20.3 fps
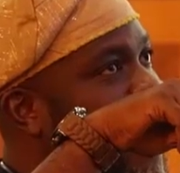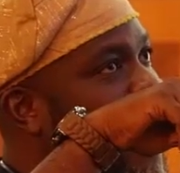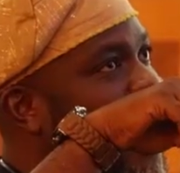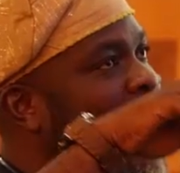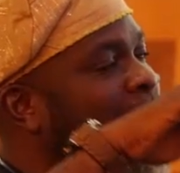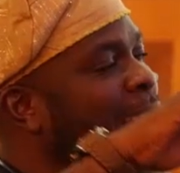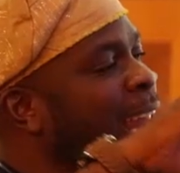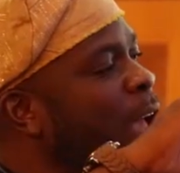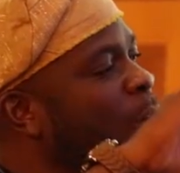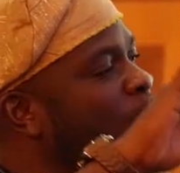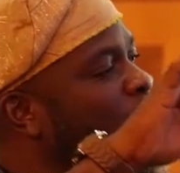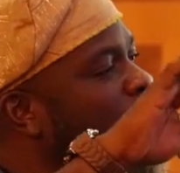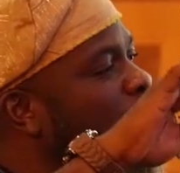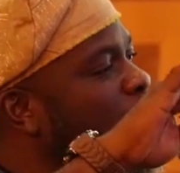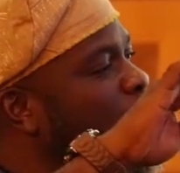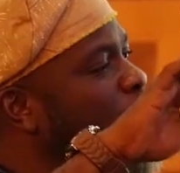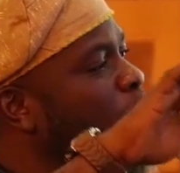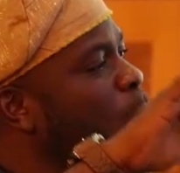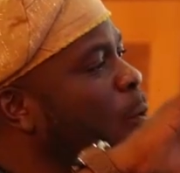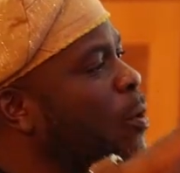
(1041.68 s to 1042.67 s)
like one
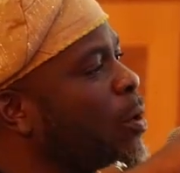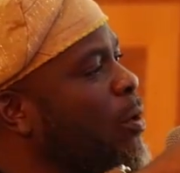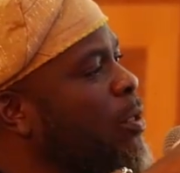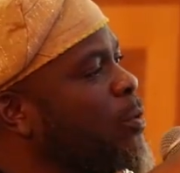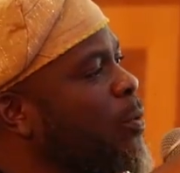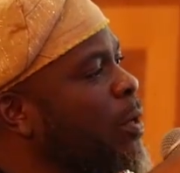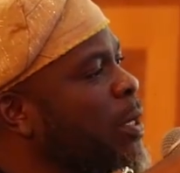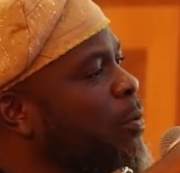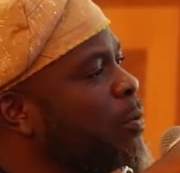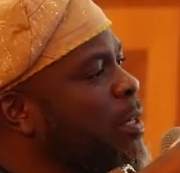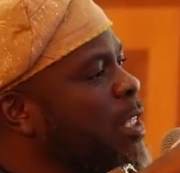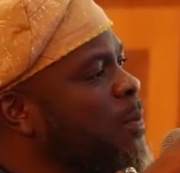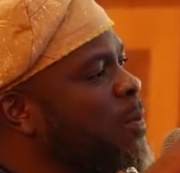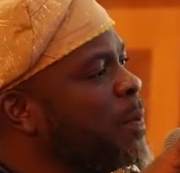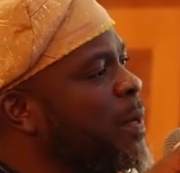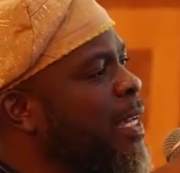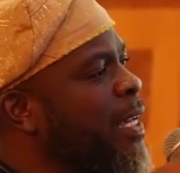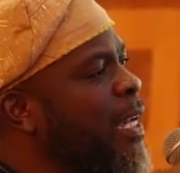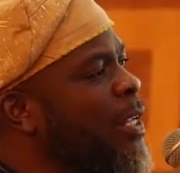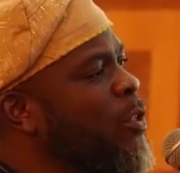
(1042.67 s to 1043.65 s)
of your words when you were
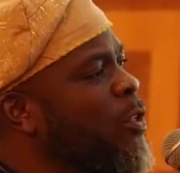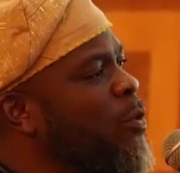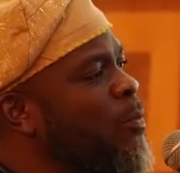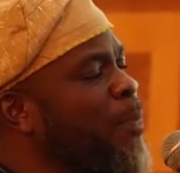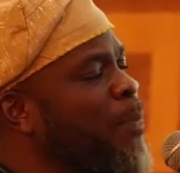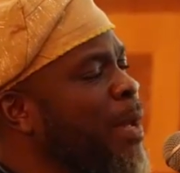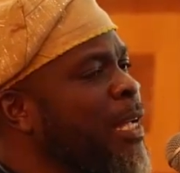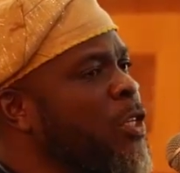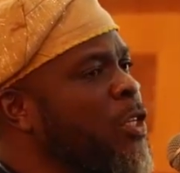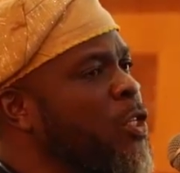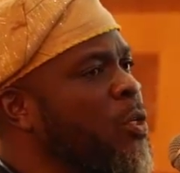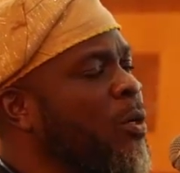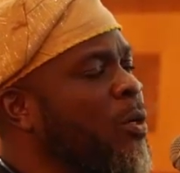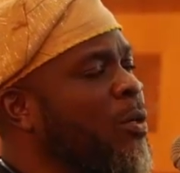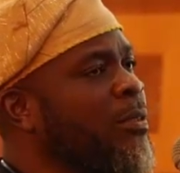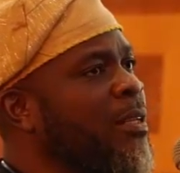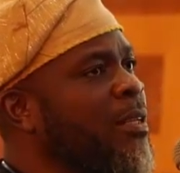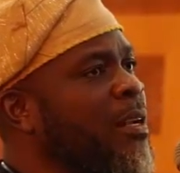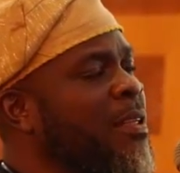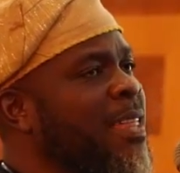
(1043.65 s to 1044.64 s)
speaking. You
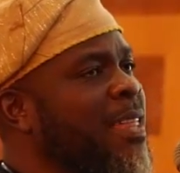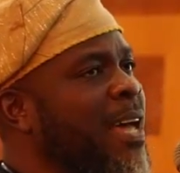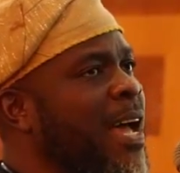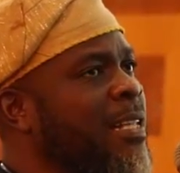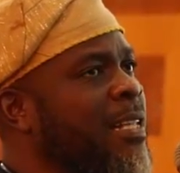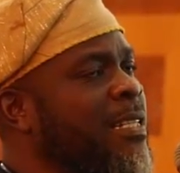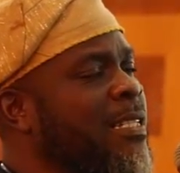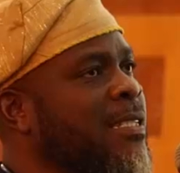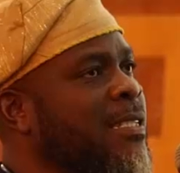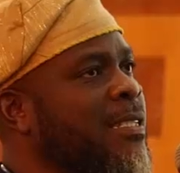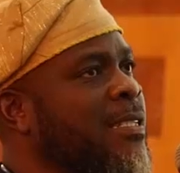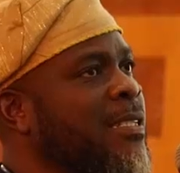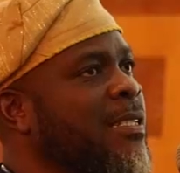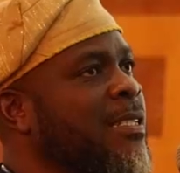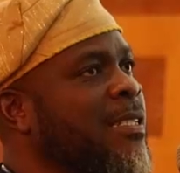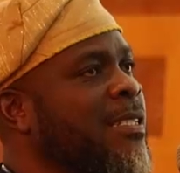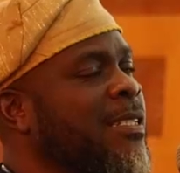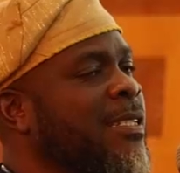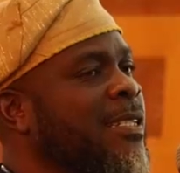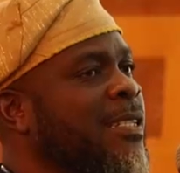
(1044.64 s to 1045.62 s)
mentioned that
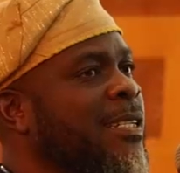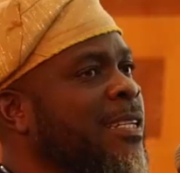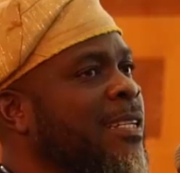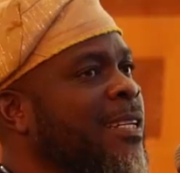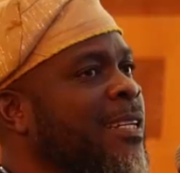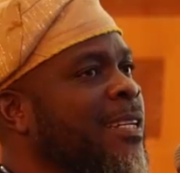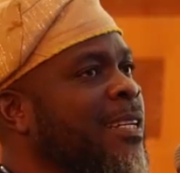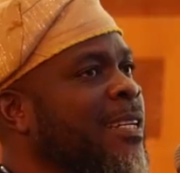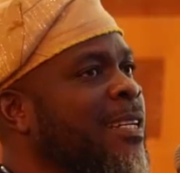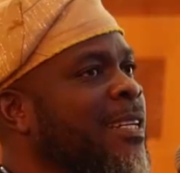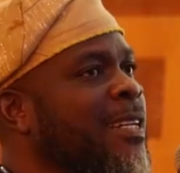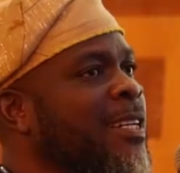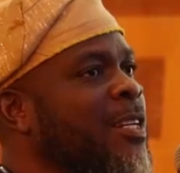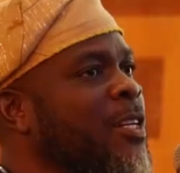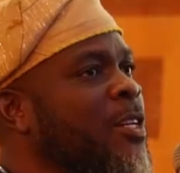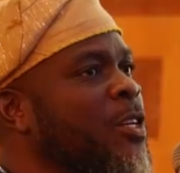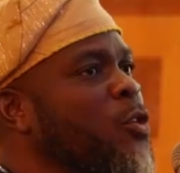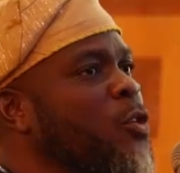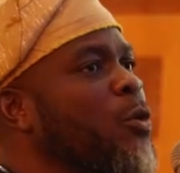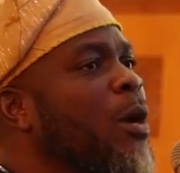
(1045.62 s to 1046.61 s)

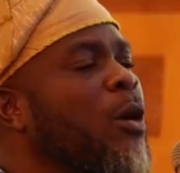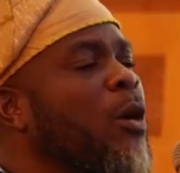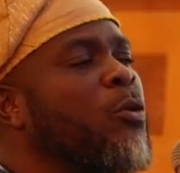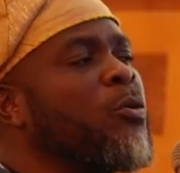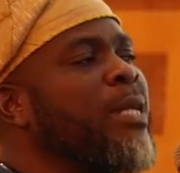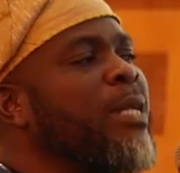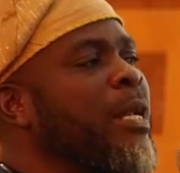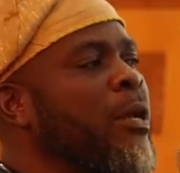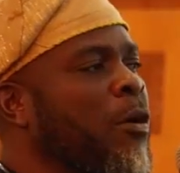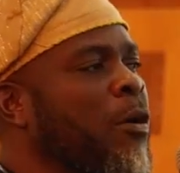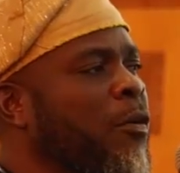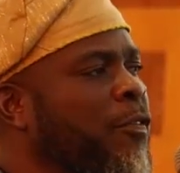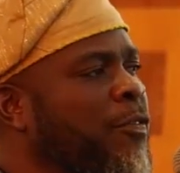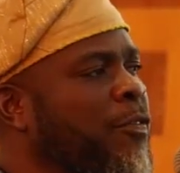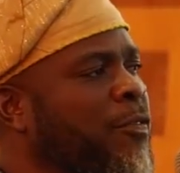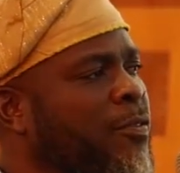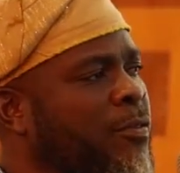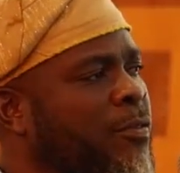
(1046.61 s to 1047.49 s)
you are good enough.